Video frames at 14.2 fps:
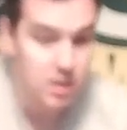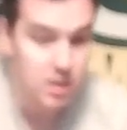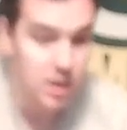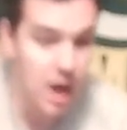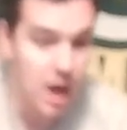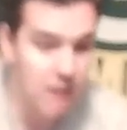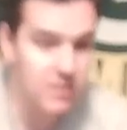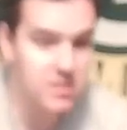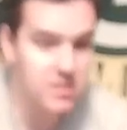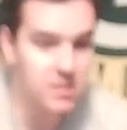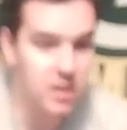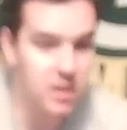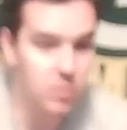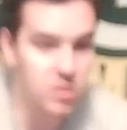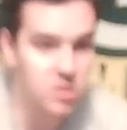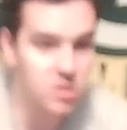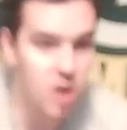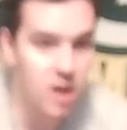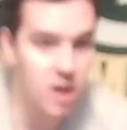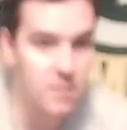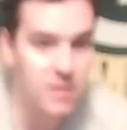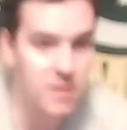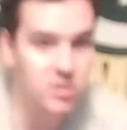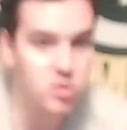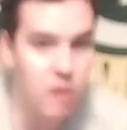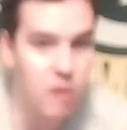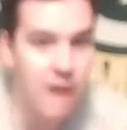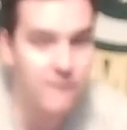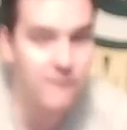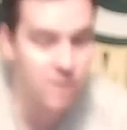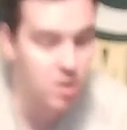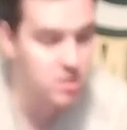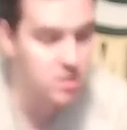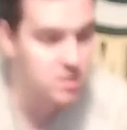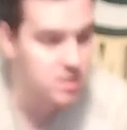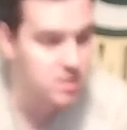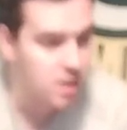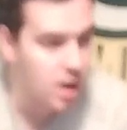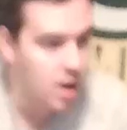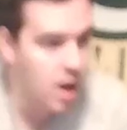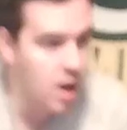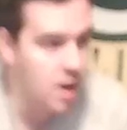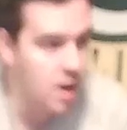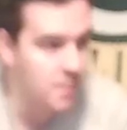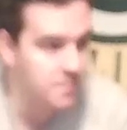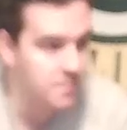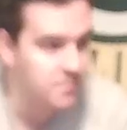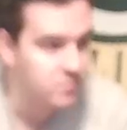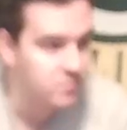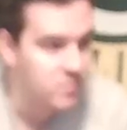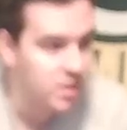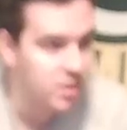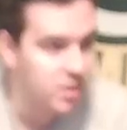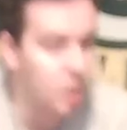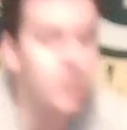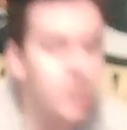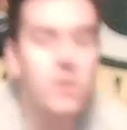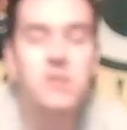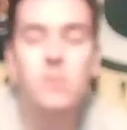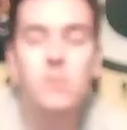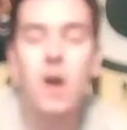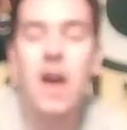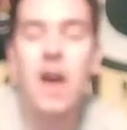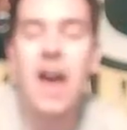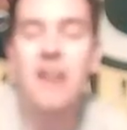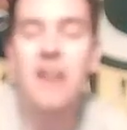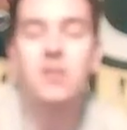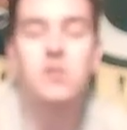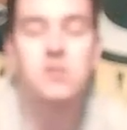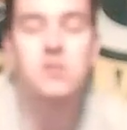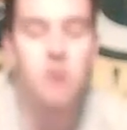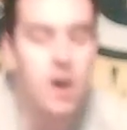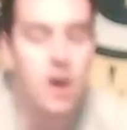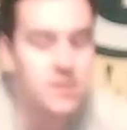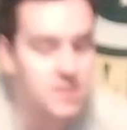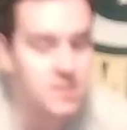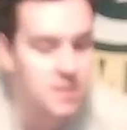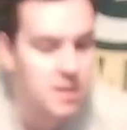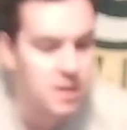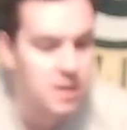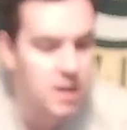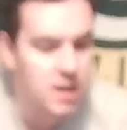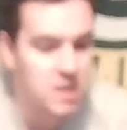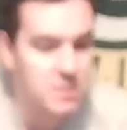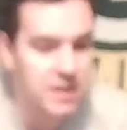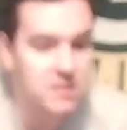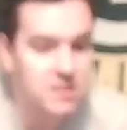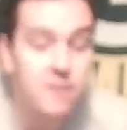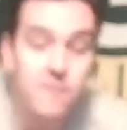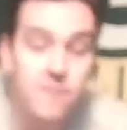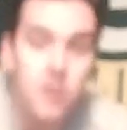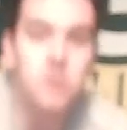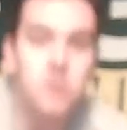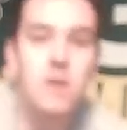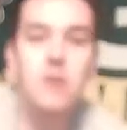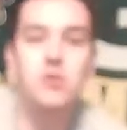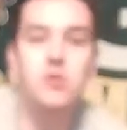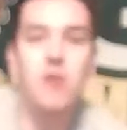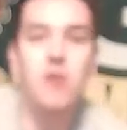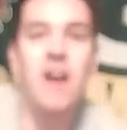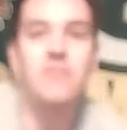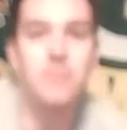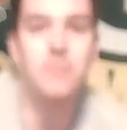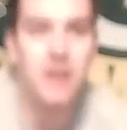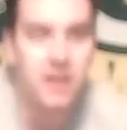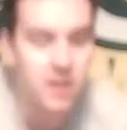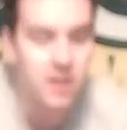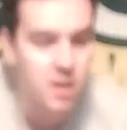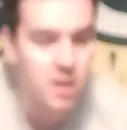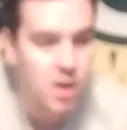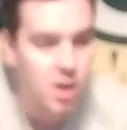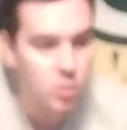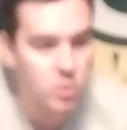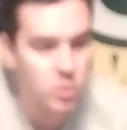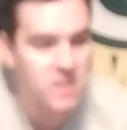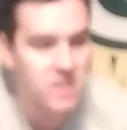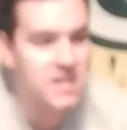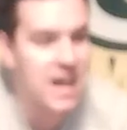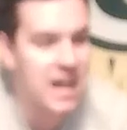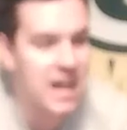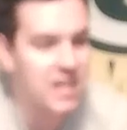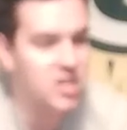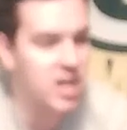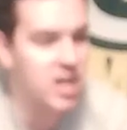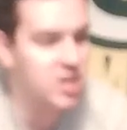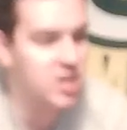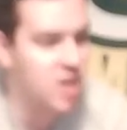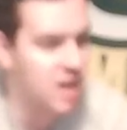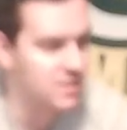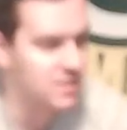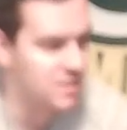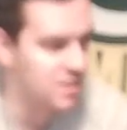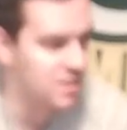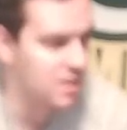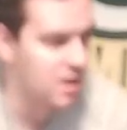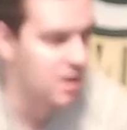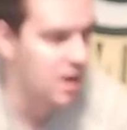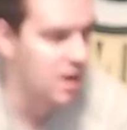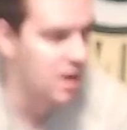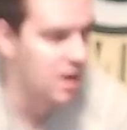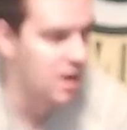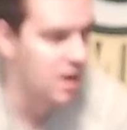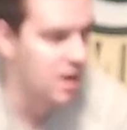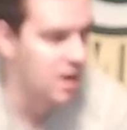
Obviously, let's talk about the draft first. The only reason why I had those thoughts. It's because our first round draft pick was AJ Johnson, a